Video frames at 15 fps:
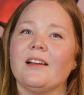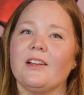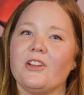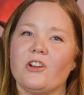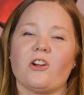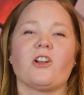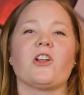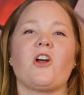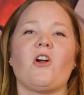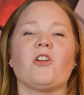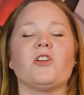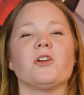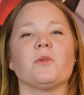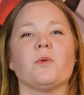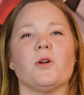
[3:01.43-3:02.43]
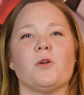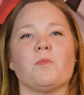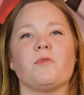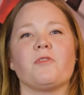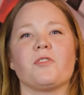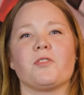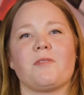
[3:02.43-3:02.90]
you're gonna go to your room
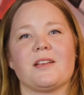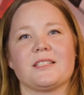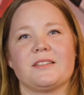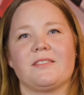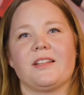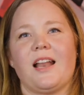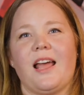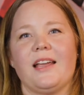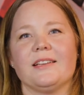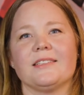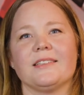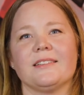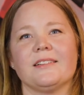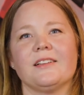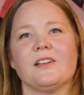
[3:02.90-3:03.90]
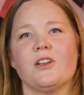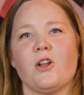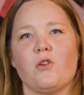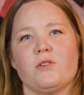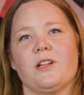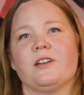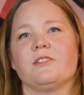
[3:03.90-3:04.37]
for the rest of the night.
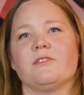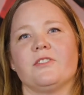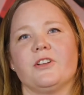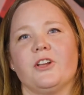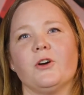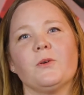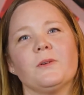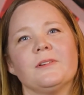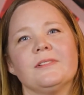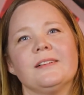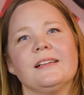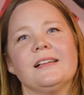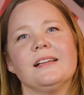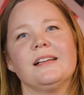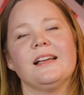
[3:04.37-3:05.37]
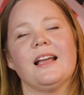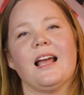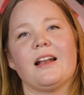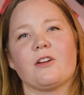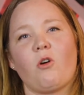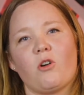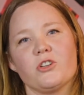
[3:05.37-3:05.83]
No dinner for you.
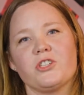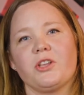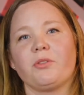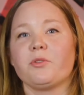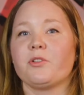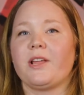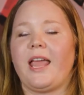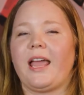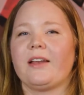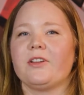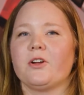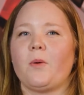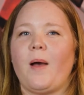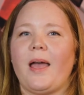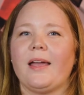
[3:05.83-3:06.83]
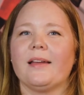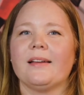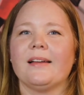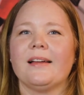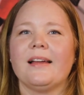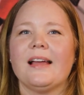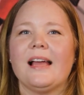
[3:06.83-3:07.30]
And of course, she threw the candy away.
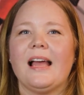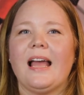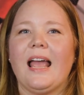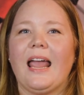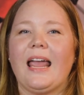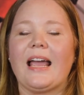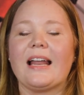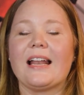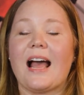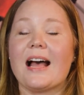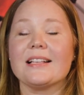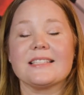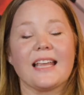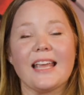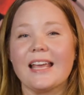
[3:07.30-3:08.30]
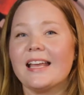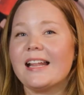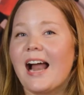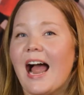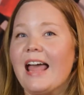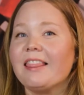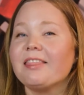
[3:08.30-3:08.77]
And as a kid,
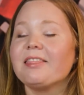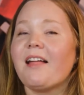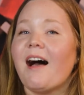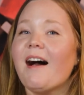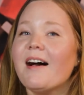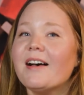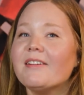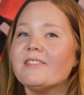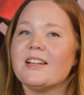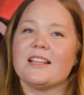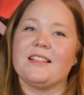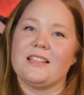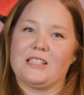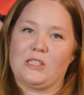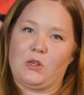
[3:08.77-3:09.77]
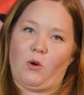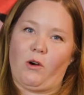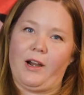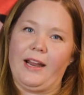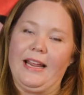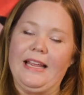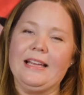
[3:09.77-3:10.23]
I loved this
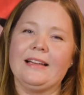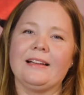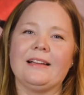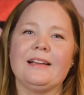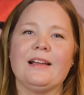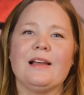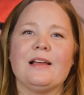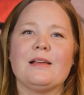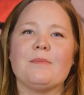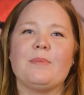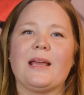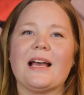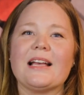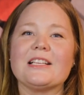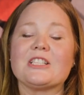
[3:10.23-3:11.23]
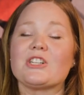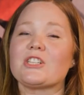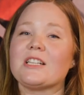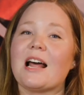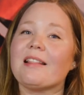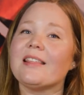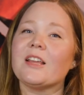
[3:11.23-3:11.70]
story because there's
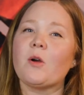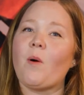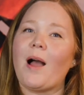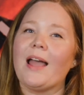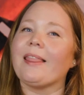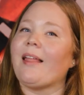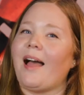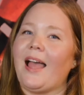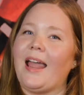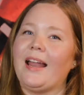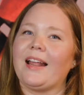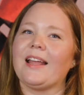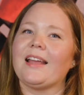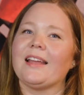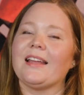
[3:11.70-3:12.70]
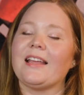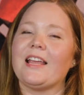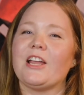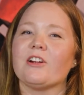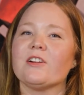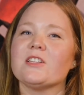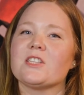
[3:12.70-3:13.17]
nothing quite like
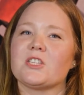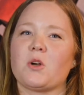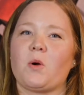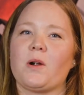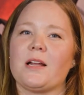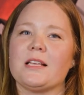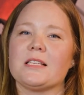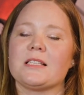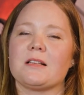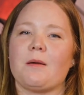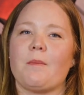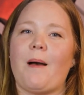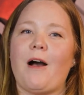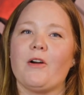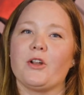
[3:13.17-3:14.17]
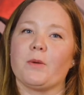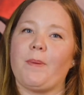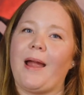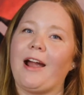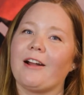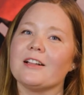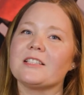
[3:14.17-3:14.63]
hearing stories about your
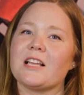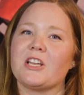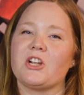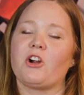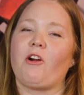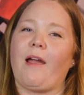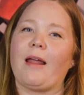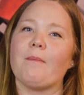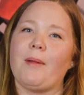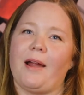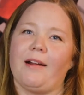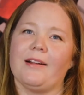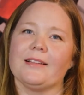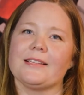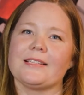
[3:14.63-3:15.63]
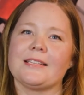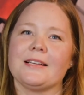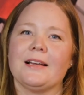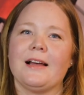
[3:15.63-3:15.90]
parents and your grandparents